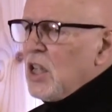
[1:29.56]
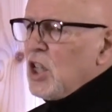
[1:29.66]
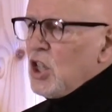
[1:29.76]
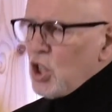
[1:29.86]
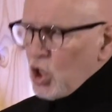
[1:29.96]

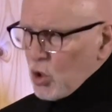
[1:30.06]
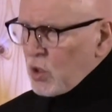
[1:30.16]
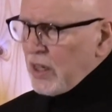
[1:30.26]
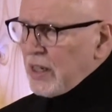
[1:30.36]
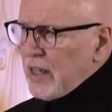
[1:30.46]
You
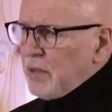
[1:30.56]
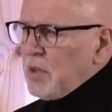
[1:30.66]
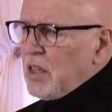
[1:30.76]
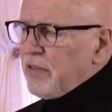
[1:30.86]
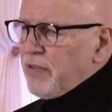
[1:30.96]
need to give
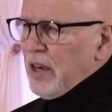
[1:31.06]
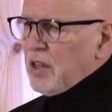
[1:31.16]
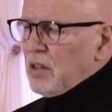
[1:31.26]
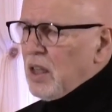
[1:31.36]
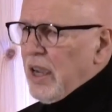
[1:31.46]
me the fight of
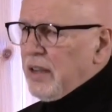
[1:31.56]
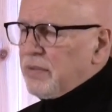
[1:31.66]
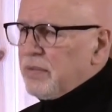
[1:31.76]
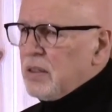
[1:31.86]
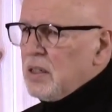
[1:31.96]
your
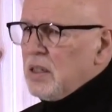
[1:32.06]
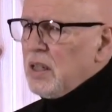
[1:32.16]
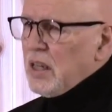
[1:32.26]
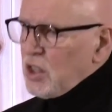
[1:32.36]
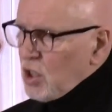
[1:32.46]
life,
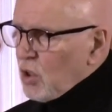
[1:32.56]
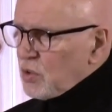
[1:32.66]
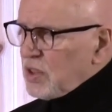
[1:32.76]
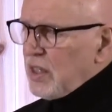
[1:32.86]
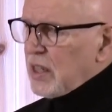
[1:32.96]
and
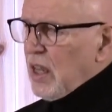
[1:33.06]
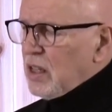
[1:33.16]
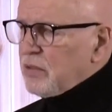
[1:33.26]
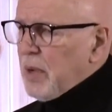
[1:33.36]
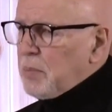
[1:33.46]
don't see the
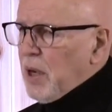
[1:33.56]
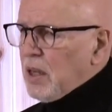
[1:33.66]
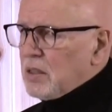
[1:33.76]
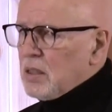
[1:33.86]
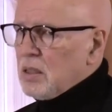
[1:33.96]
color of my belt.